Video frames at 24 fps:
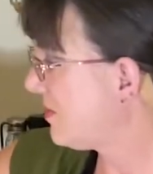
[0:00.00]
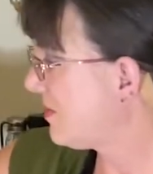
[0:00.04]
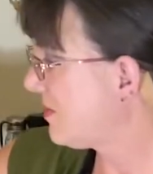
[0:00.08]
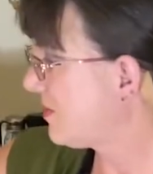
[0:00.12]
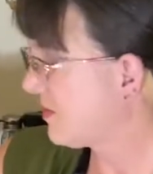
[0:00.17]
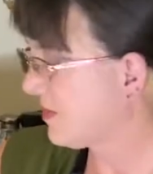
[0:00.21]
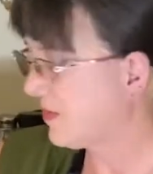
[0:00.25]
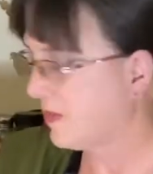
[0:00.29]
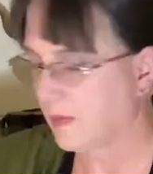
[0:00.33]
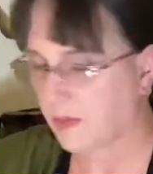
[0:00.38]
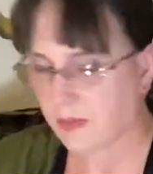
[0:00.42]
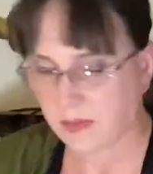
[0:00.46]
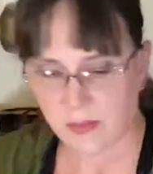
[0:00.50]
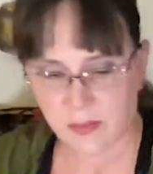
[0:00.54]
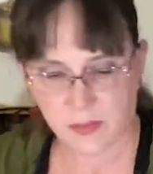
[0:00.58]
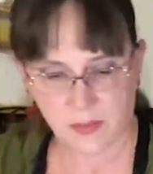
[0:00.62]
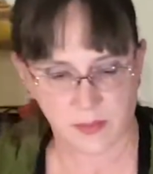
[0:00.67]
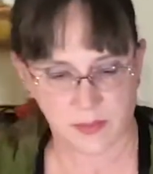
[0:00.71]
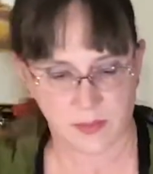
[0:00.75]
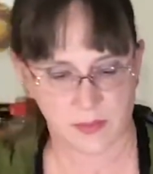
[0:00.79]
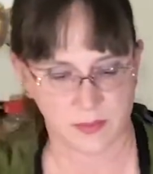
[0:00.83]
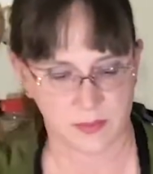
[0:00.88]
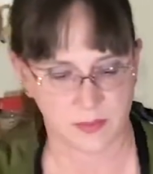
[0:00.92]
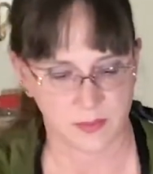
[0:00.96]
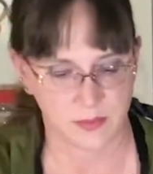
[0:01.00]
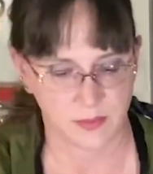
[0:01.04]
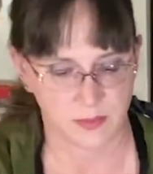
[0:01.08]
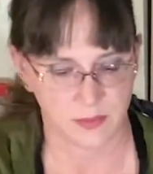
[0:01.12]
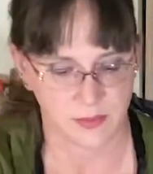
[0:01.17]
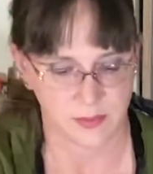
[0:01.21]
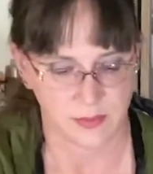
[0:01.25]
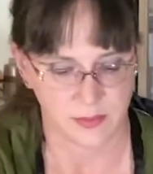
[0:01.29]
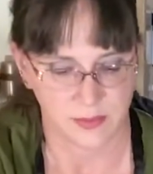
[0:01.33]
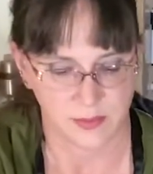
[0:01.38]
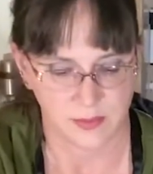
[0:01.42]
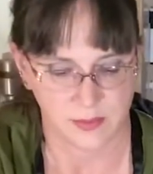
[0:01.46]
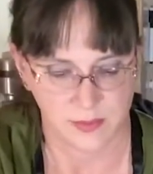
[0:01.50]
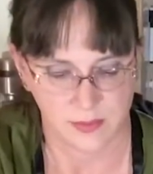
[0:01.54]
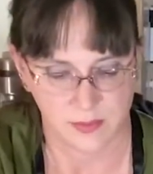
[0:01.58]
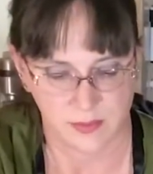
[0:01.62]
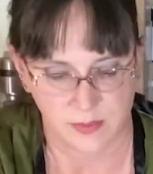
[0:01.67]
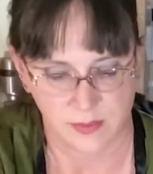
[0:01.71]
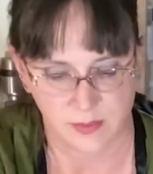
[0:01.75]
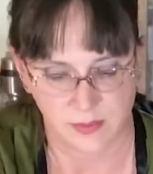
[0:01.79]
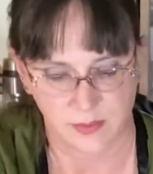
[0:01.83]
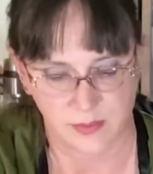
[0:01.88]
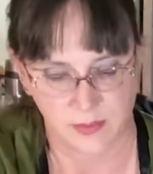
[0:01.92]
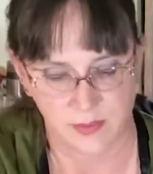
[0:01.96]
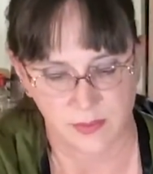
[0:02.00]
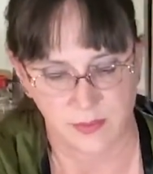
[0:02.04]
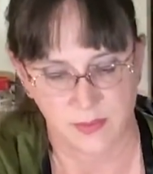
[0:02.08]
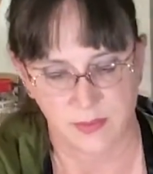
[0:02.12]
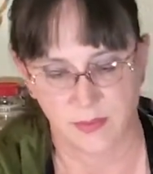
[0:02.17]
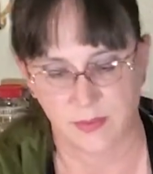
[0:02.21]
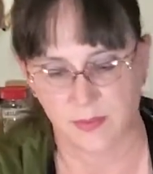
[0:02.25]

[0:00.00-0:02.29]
[no speech]